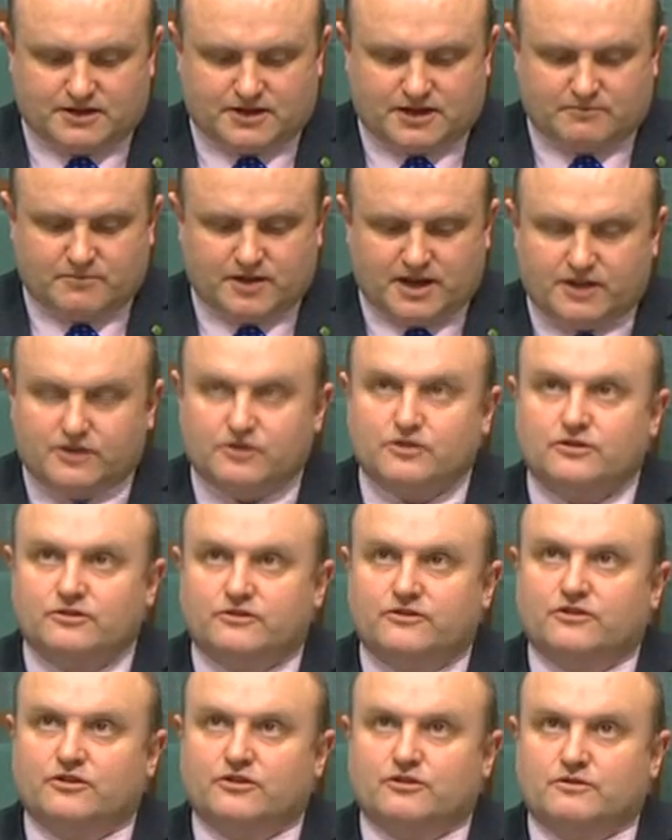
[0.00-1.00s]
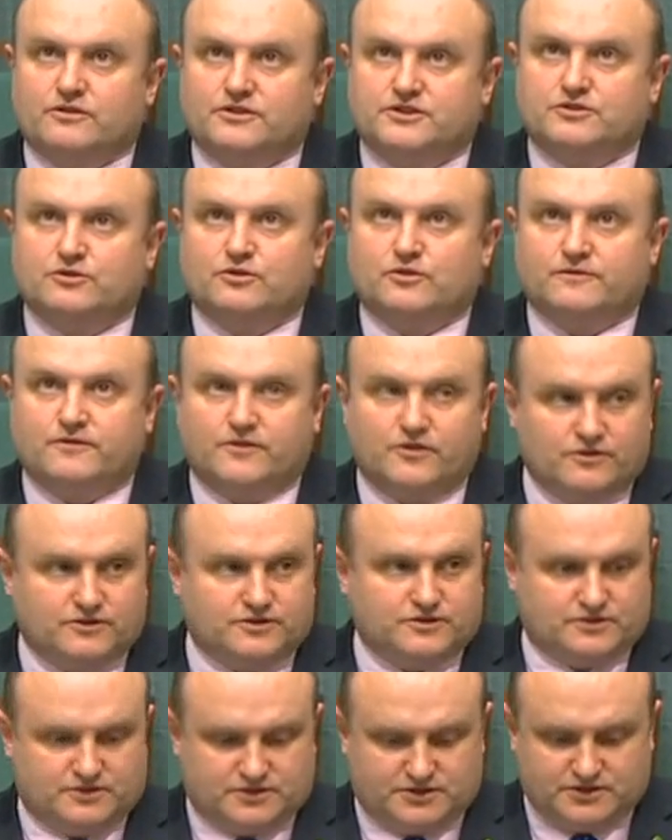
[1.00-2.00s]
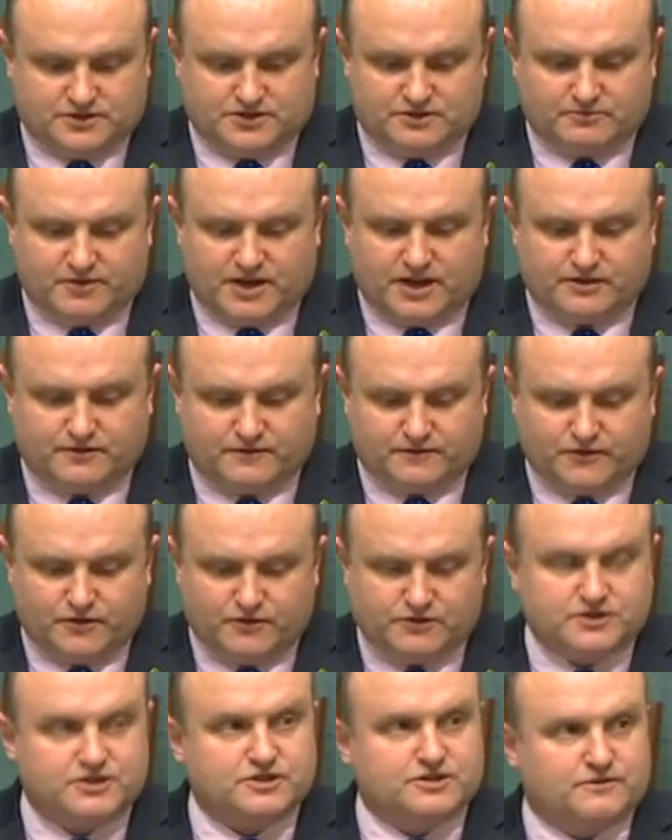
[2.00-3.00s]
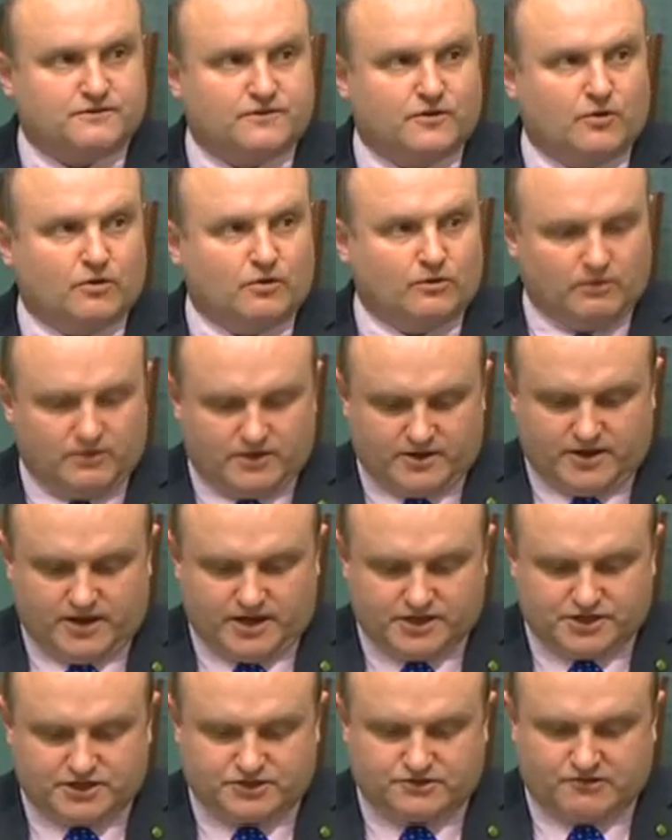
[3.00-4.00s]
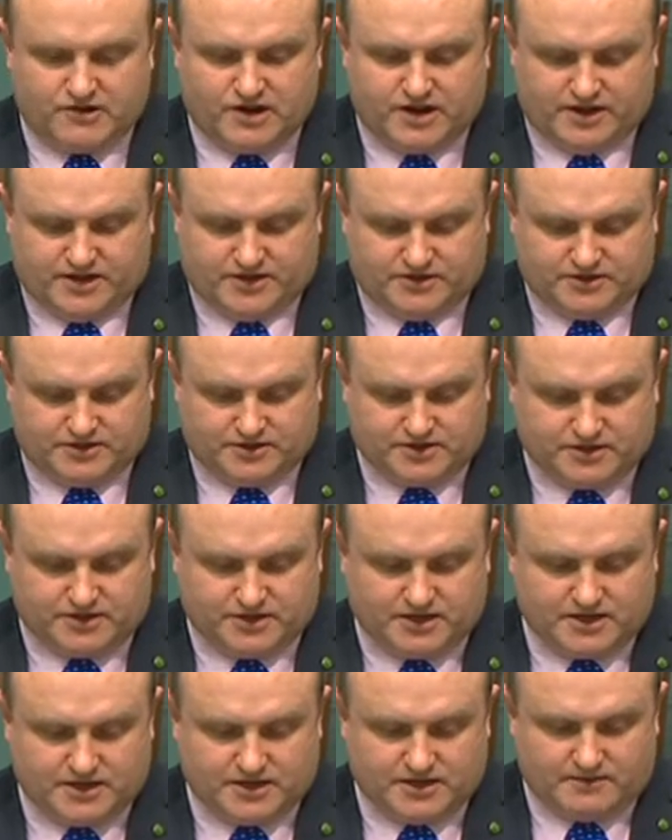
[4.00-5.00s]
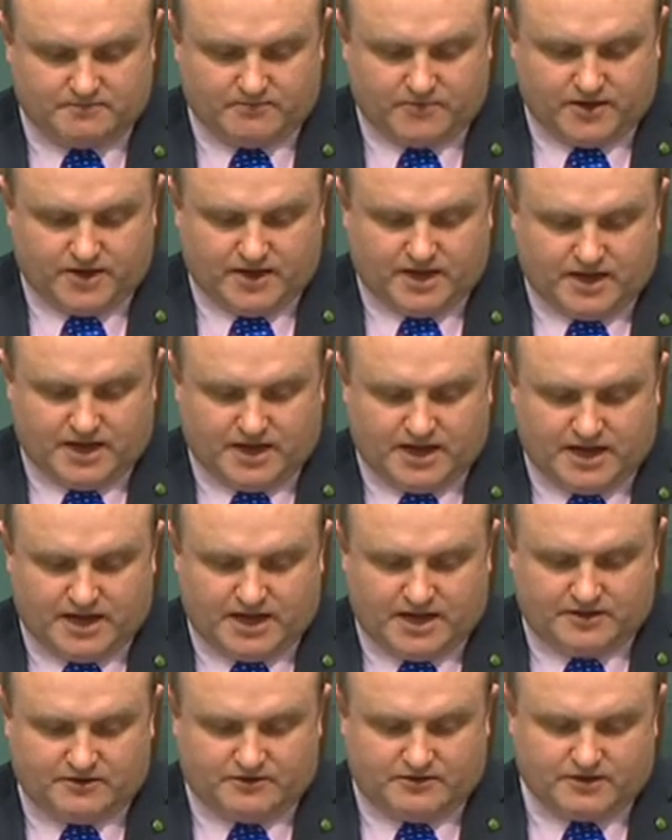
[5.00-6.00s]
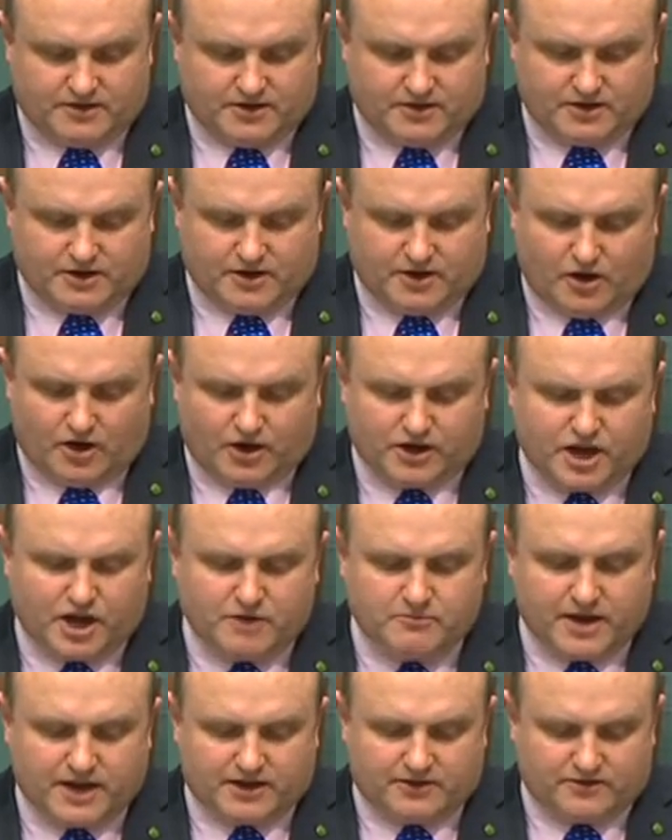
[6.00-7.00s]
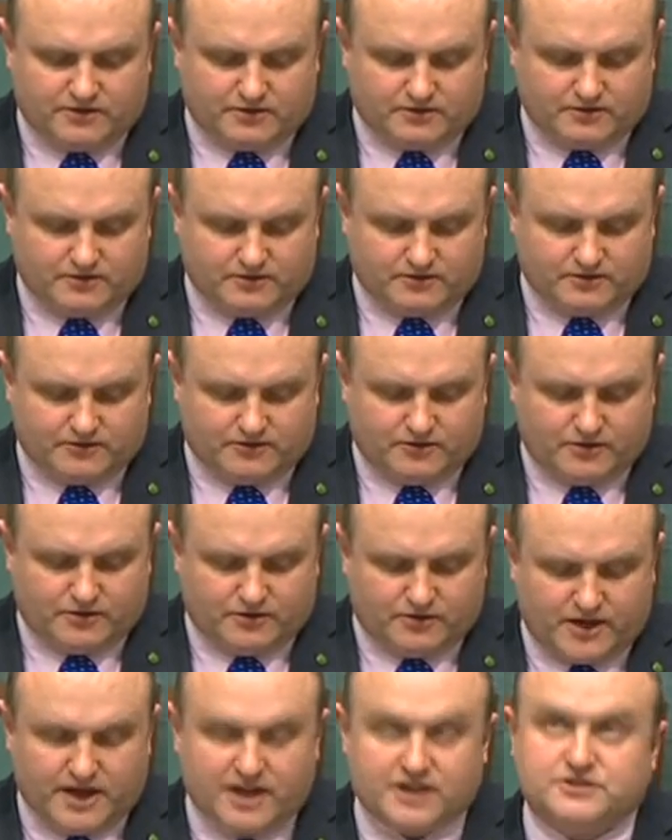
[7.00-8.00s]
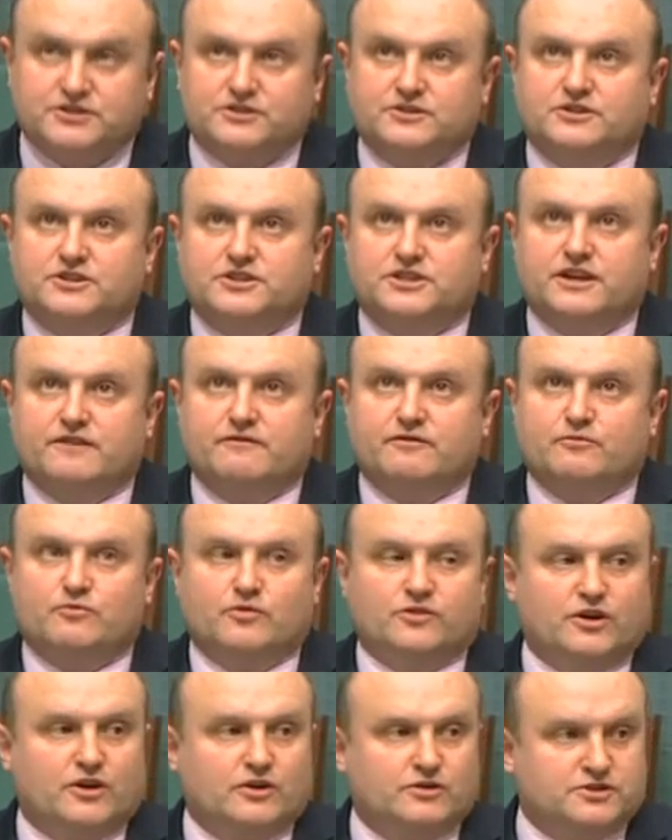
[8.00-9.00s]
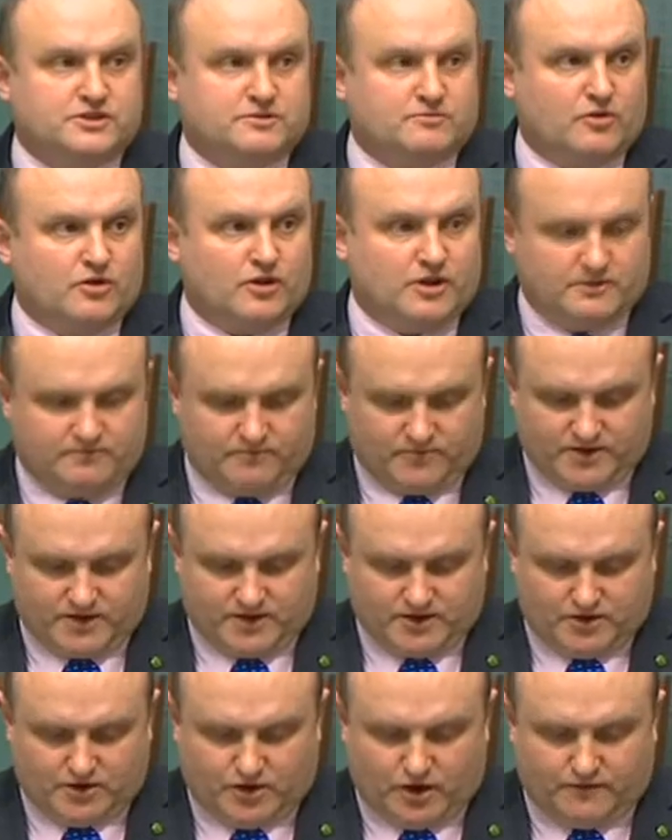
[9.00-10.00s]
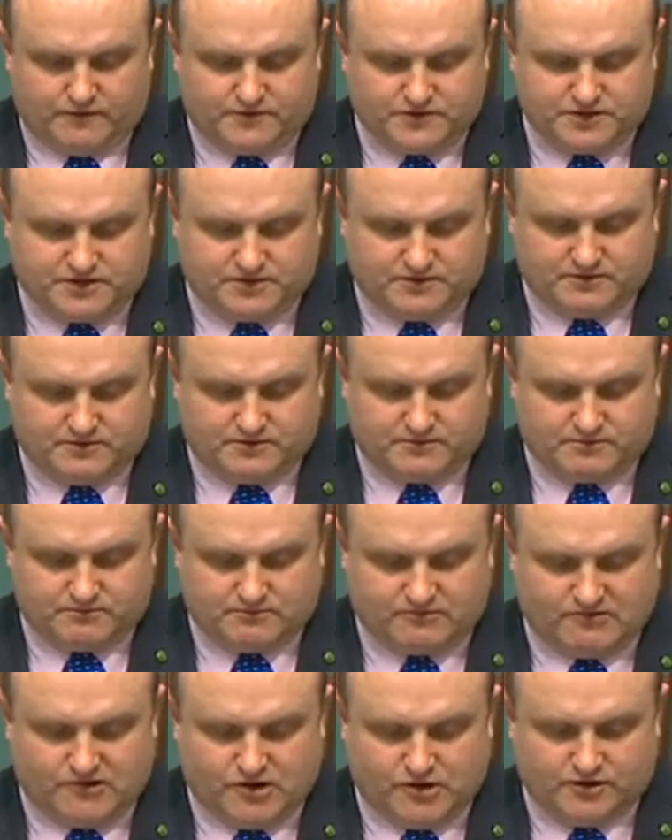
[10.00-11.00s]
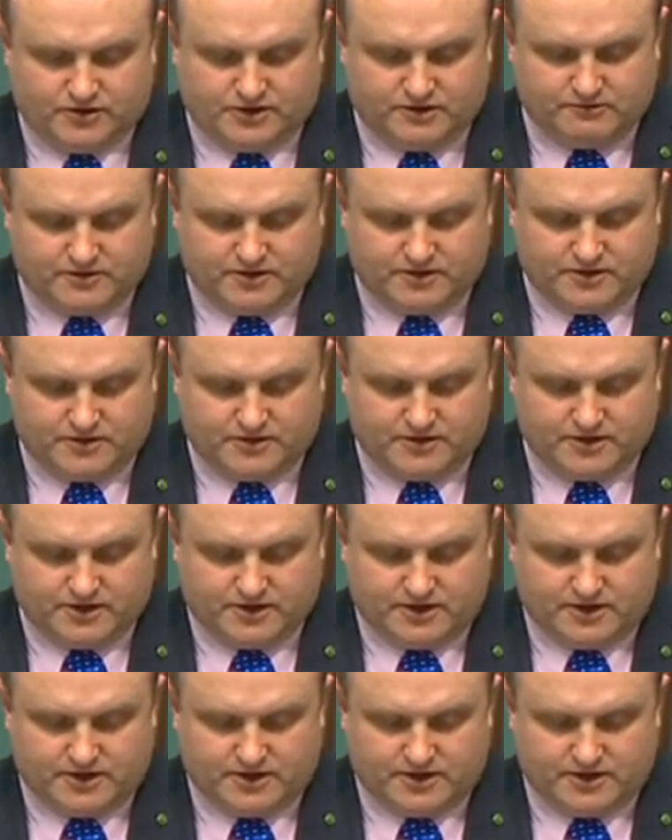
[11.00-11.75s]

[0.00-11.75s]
about you too. It's your futures. It's about the futures of all Australians. And I go back to 2007 when I was in my office in Boronia, and